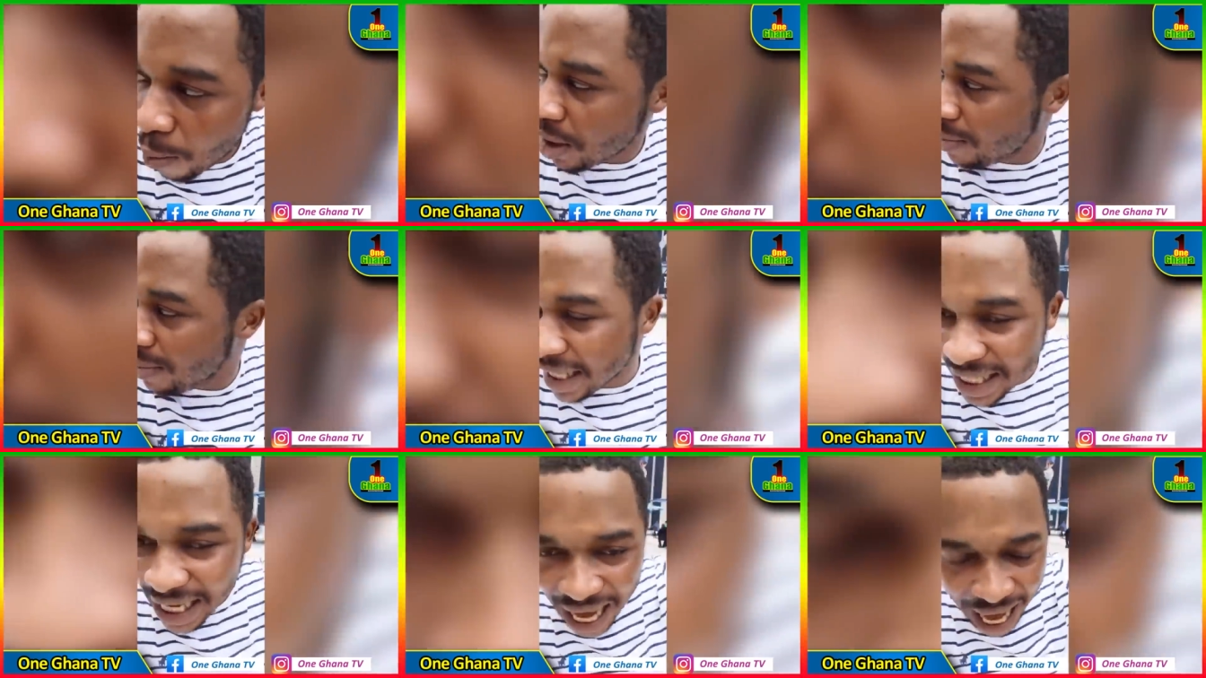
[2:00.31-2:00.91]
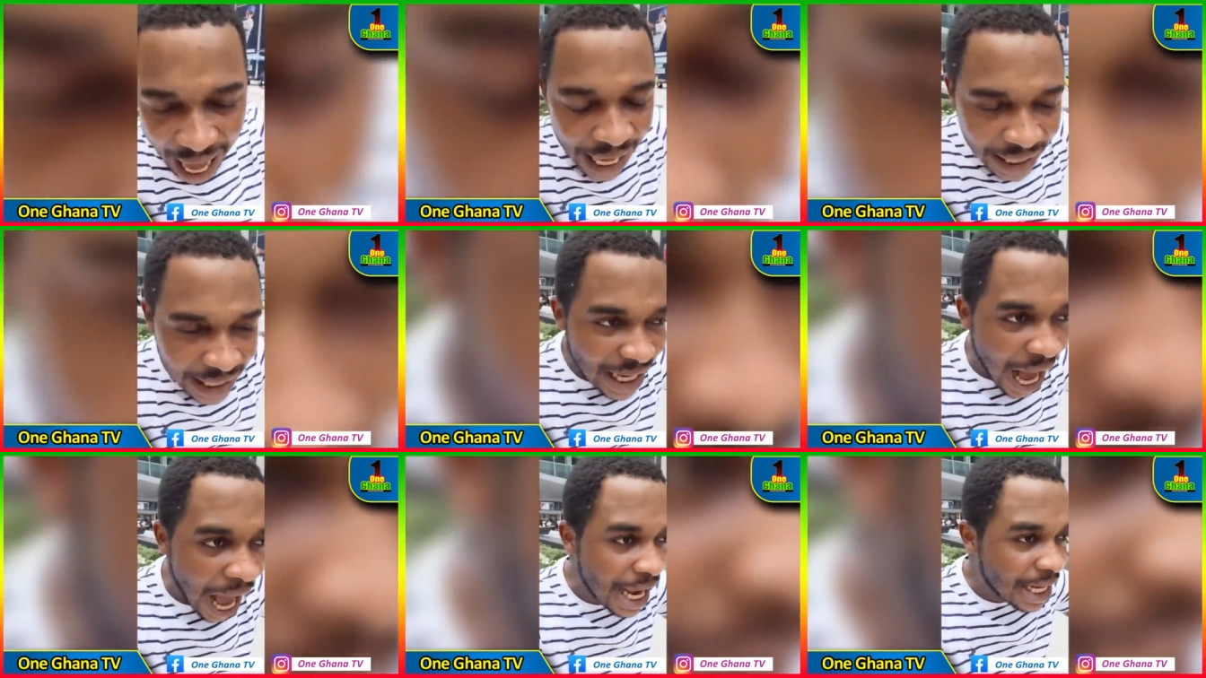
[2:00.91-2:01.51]
the Bayer,
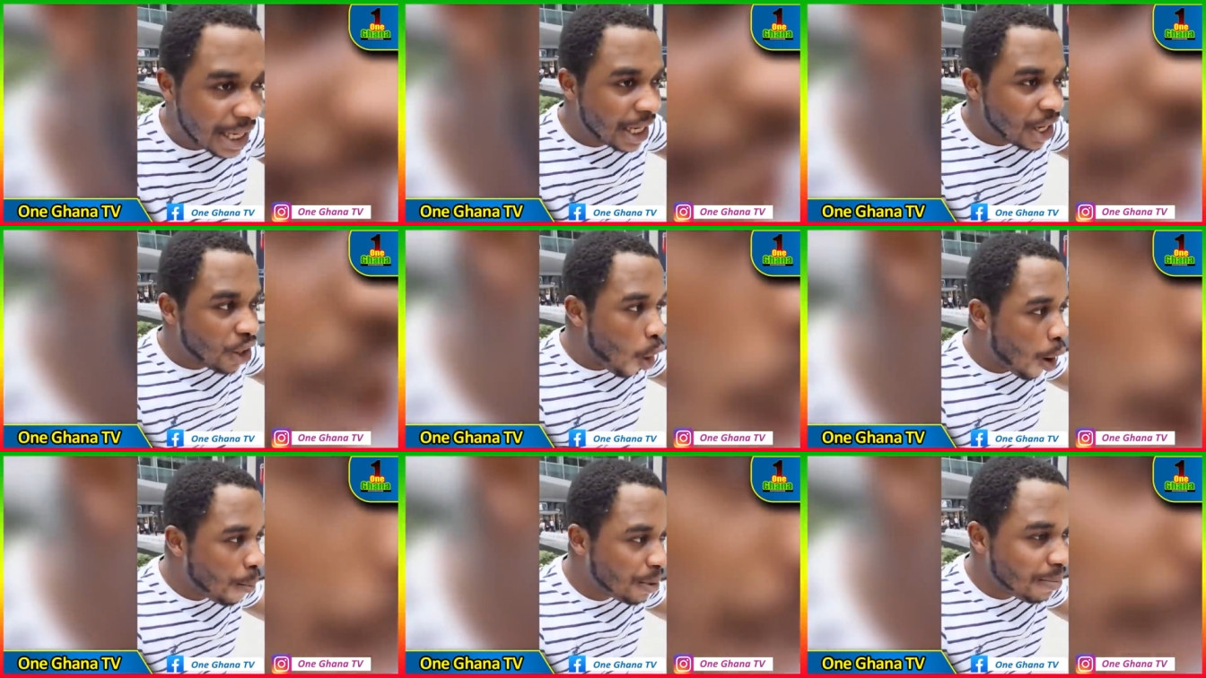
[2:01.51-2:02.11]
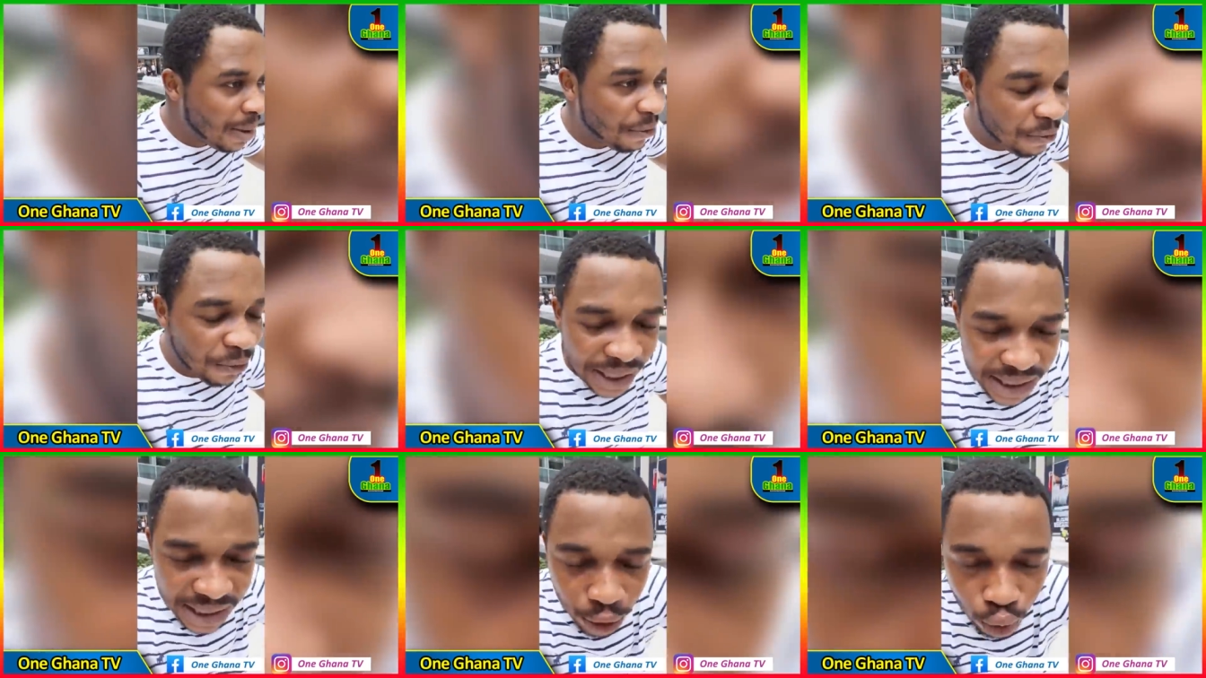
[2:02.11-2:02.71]
I the Bay
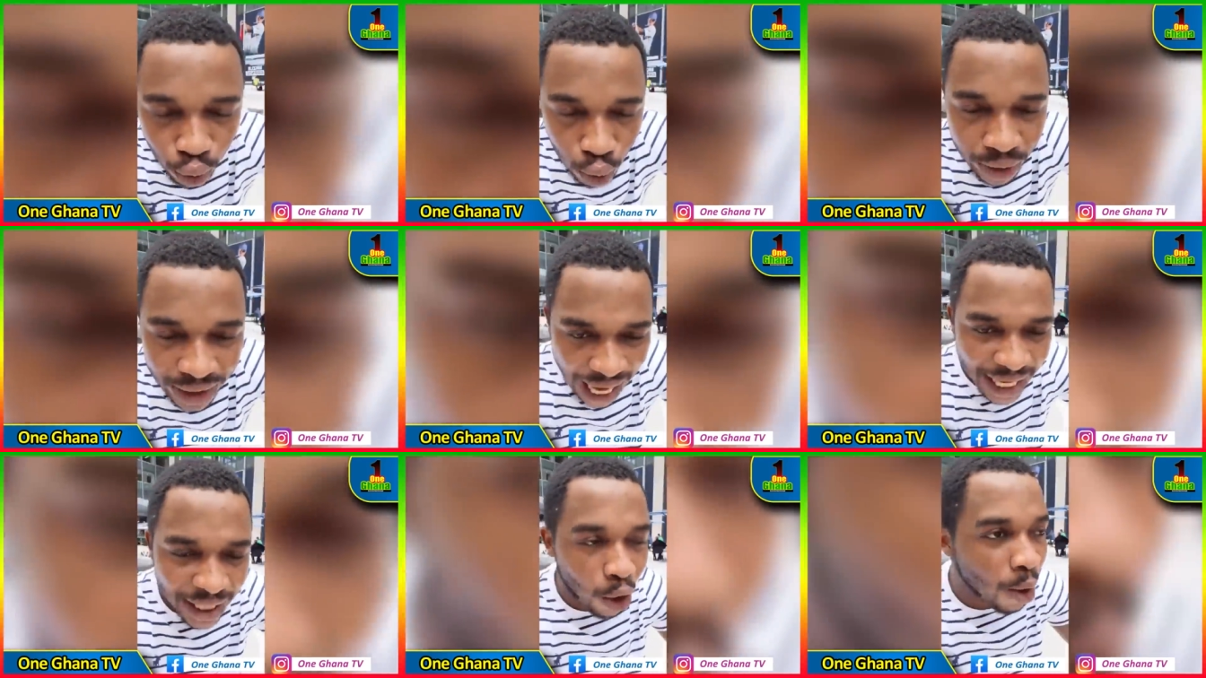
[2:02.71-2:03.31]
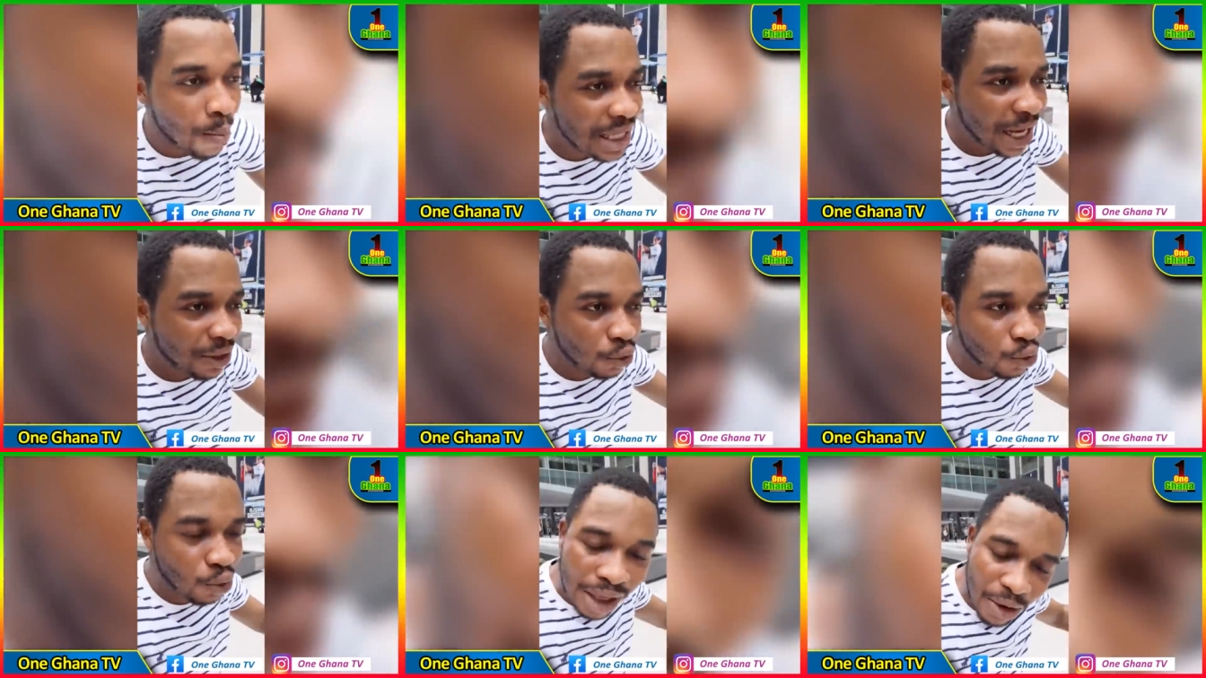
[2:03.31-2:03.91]
Fixi School Dine, the
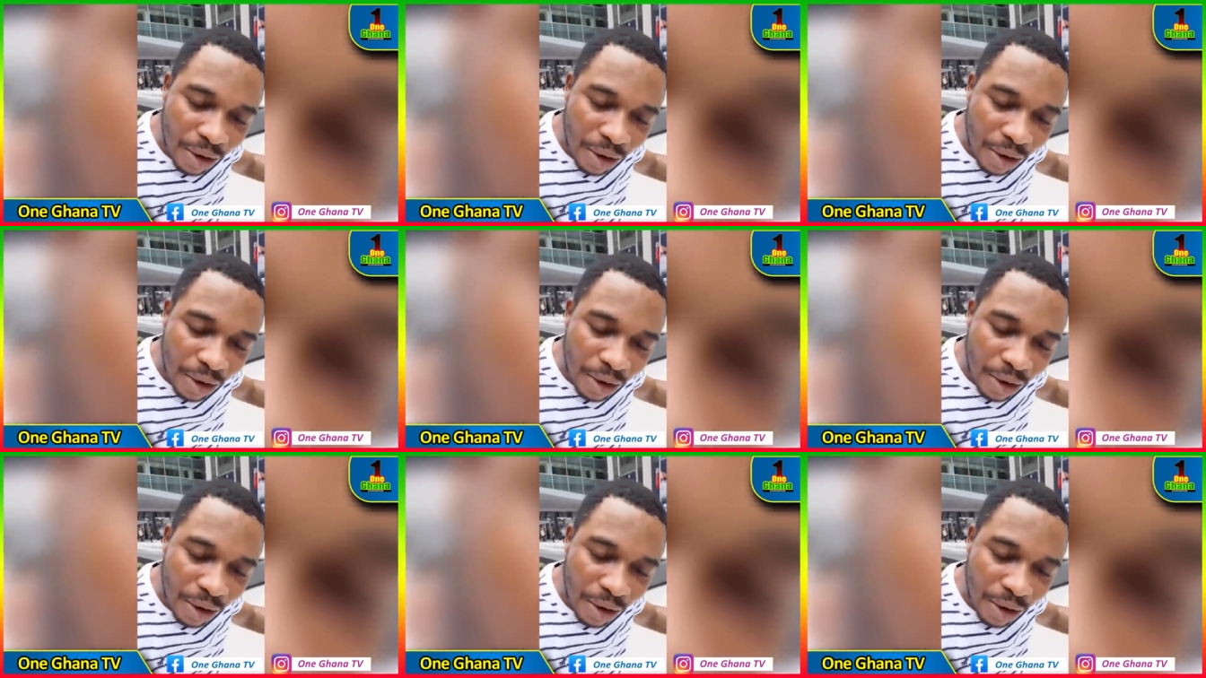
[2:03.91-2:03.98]
Atuton,